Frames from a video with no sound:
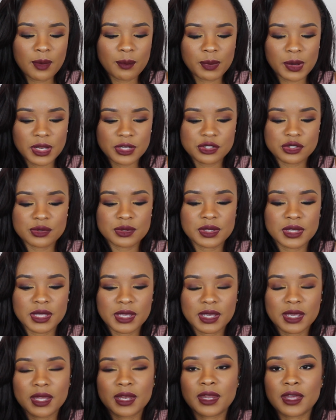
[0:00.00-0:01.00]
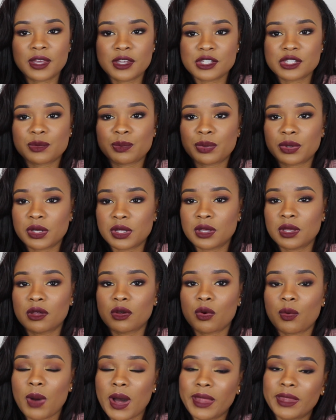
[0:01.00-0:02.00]
But I do think it is pretty
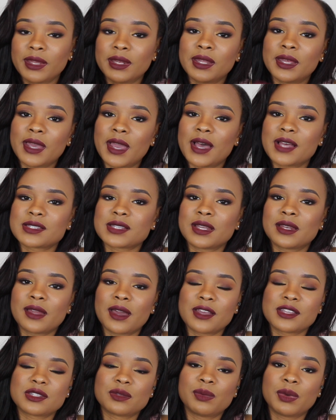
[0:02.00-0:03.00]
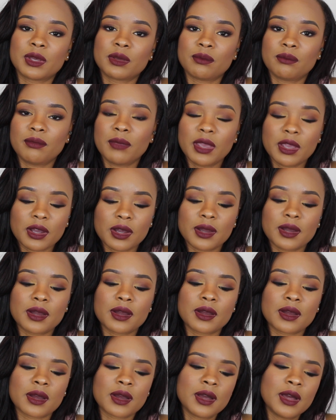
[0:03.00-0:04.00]
good quality. It has a nice big
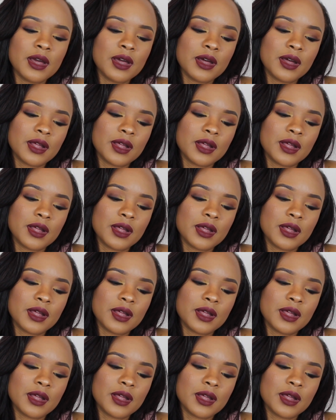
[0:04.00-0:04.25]
mirror.